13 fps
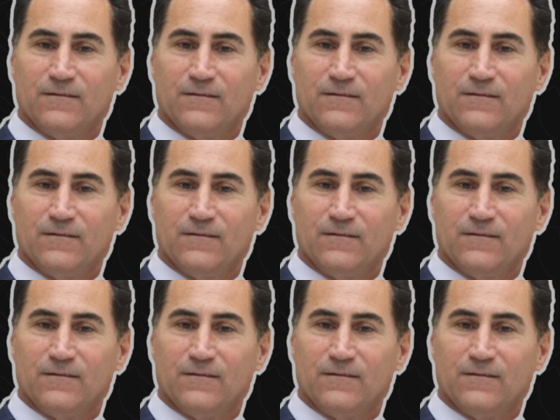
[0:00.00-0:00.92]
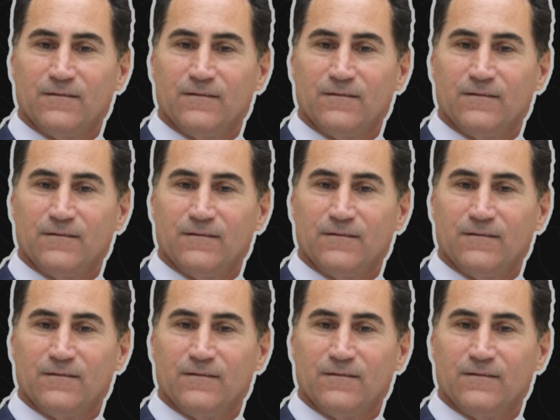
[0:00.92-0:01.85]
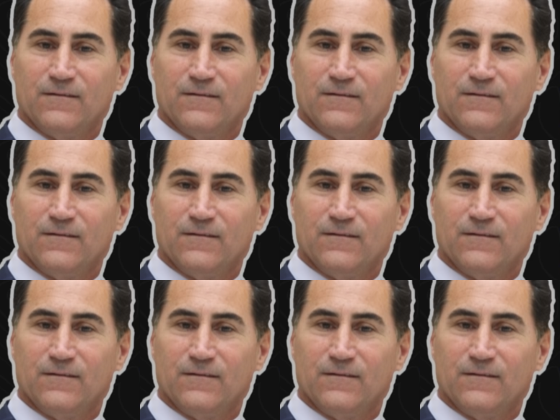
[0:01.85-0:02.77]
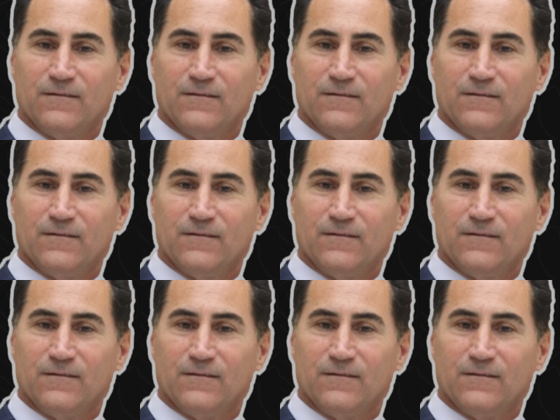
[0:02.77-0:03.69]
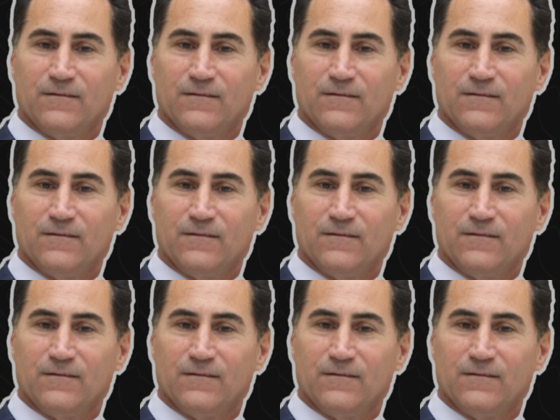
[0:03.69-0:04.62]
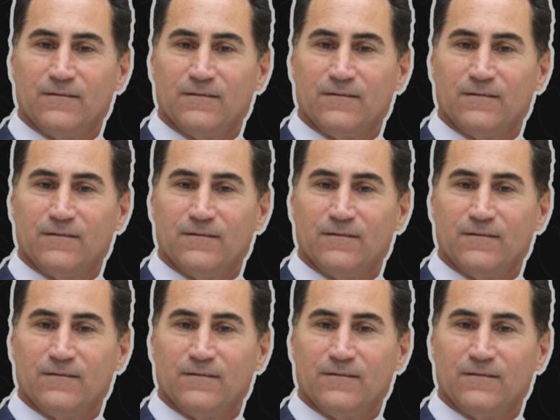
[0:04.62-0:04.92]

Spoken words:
(no lip movement)